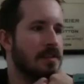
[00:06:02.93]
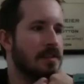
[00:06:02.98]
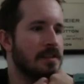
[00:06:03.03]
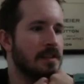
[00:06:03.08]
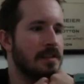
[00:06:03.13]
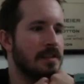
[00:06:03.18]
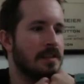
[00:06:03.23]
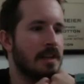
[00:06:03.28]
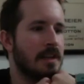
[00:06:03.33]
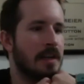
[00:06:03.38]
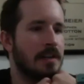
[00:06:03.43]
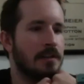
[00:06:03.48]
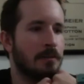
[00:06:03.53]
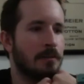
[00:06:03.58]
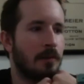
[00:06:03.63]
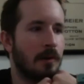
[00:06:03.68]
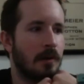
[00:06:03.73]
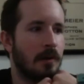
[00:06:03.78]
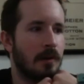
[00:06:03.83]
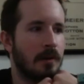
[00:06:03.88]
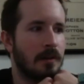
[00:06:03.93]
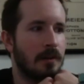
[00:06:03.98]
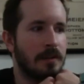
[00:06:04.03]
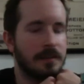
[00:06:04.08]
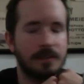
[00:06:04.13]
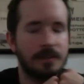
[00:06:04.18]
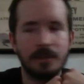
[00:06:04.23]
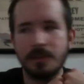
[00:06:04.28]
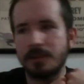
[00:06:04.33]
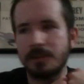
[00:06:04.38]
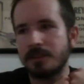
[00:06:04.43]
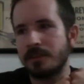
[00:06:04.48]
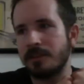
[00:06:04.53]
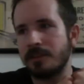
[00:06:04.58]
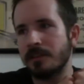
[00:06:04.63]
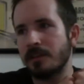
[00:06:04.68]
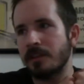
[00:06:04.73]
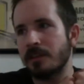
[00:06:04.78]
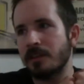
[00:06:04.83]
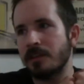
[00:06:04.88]
these guys apart is just
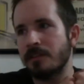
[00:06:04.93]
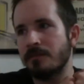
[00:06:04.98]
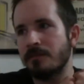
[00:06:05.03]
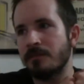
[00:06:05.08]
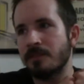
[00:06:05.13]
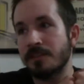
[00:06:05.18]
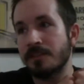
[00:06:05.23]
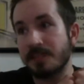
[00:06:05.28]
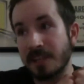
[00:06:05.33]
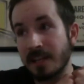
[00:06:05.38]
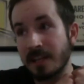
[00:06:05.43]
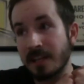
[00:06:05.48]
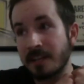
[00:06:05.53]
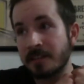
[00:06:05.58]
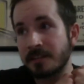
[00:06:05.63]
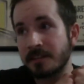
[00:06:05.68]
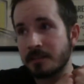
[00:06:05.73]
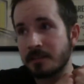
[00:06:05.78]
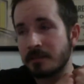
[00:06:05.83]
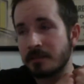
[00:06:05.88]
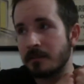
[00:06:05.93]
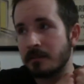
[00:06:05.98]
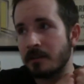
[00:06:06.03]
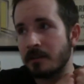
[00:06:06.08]
the sex.